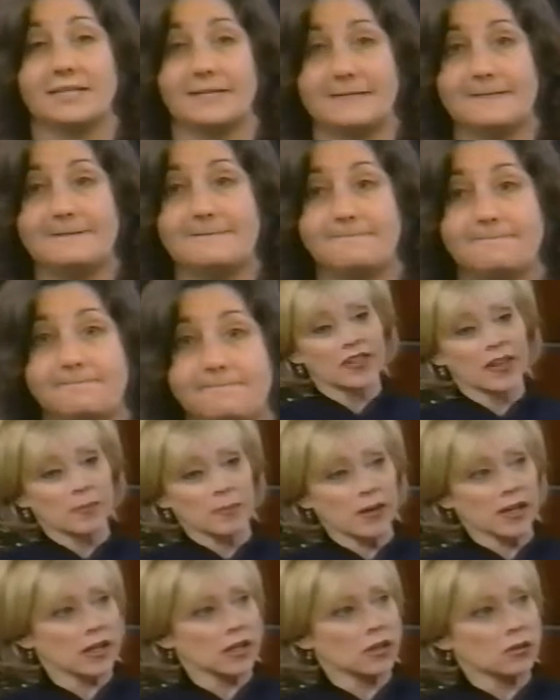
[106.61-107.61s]
Did they
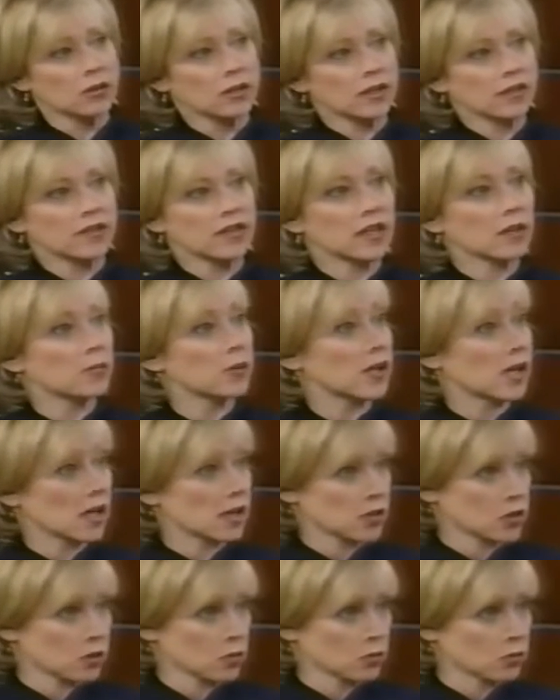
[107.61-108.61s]
pick you, do you think,
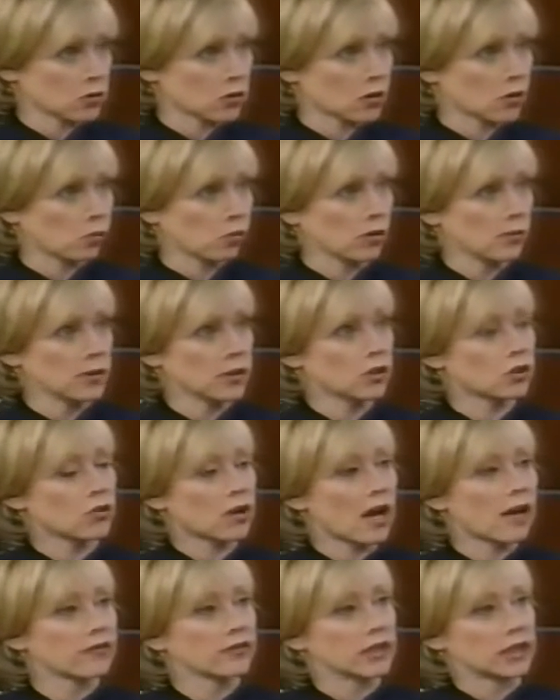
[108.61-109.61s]
because you were a woman
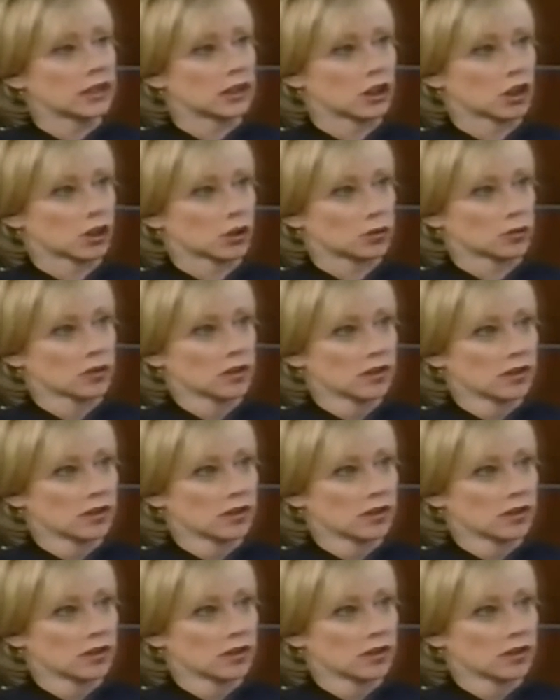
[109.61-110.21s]
traveling alone?